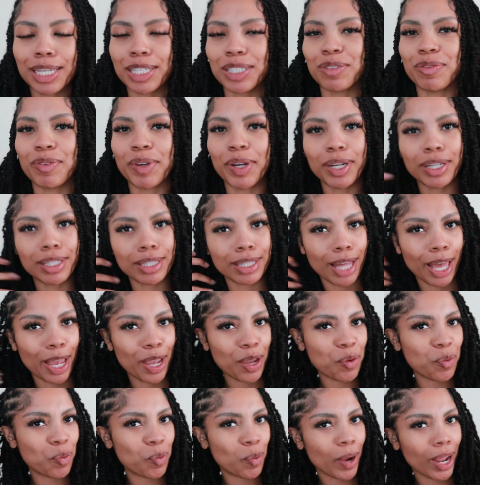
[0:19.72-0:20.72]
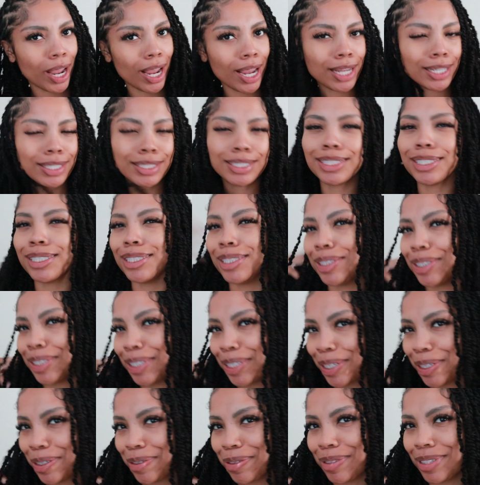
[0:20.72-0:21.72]
It's very lightweight, she's
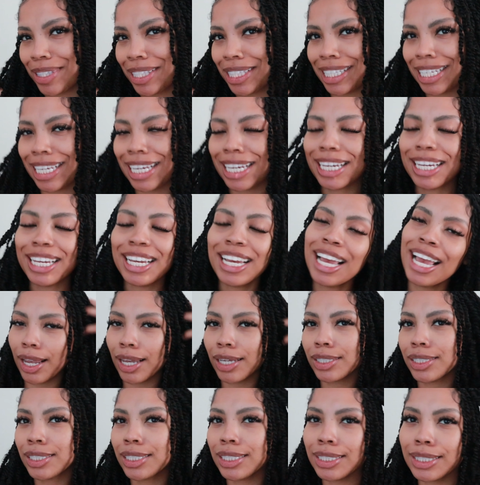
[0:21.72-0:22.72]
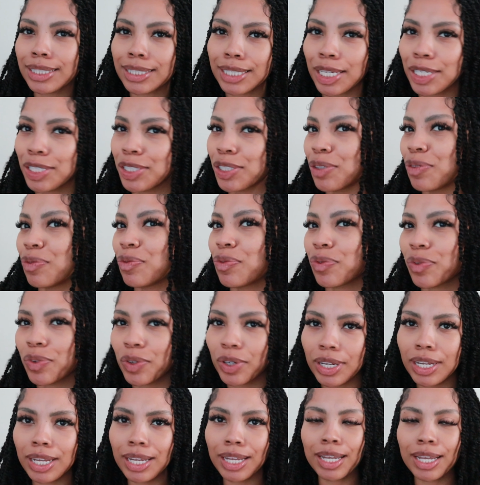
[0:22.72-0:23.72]
cutesy, and she's tension
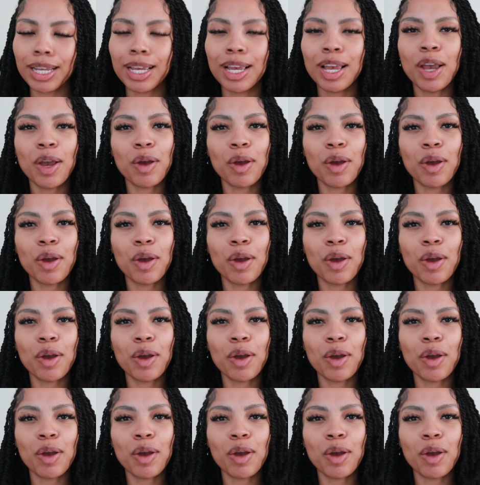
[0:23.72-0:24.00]
free,